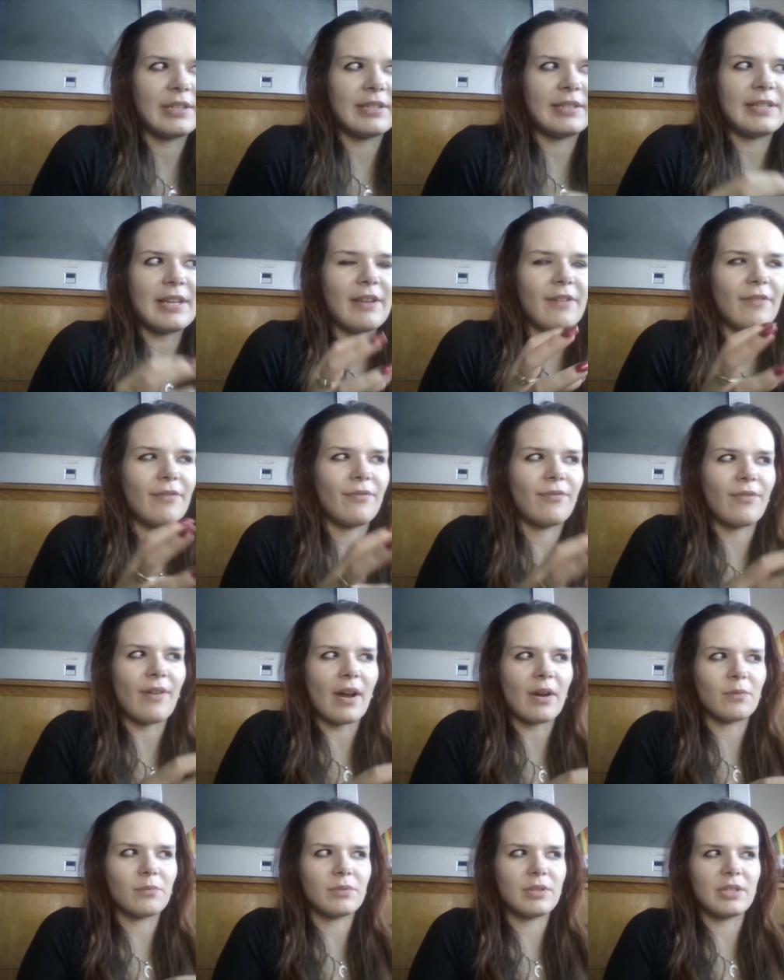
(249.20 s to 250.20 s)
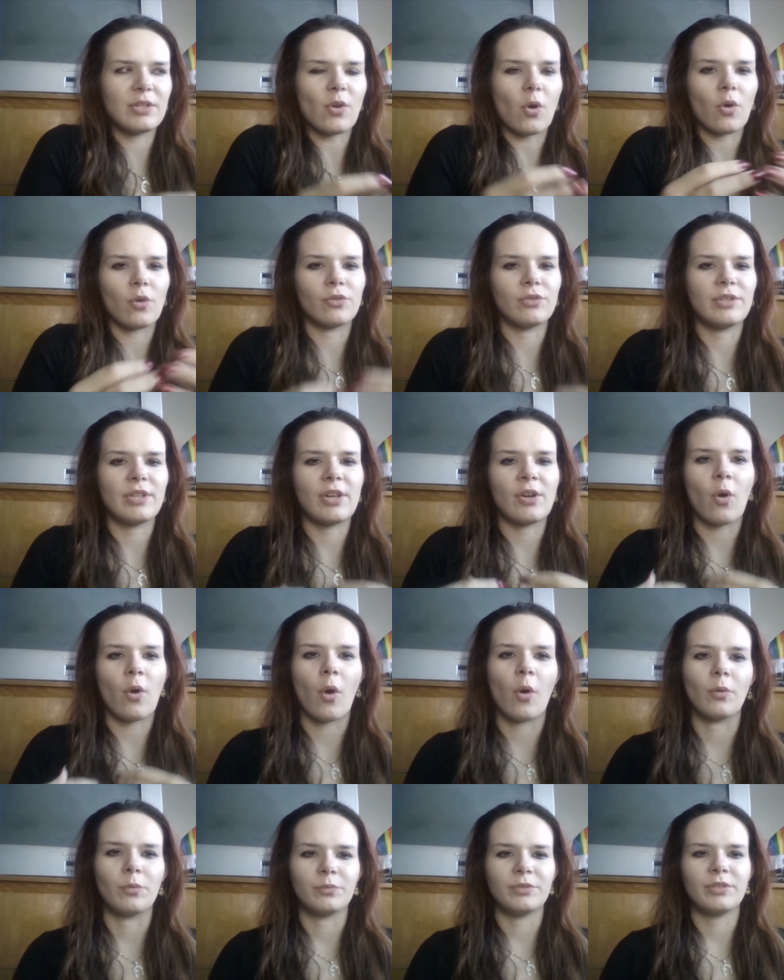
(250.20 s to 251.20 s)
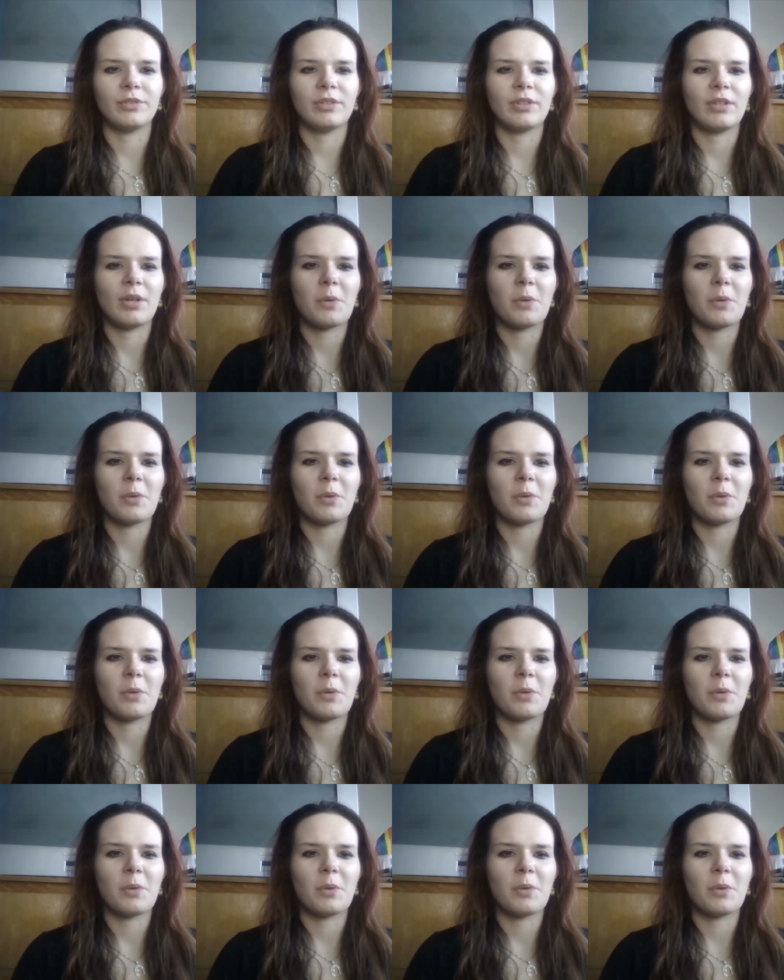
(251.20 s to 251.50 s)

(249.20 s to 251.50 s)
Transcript: They found it on their own,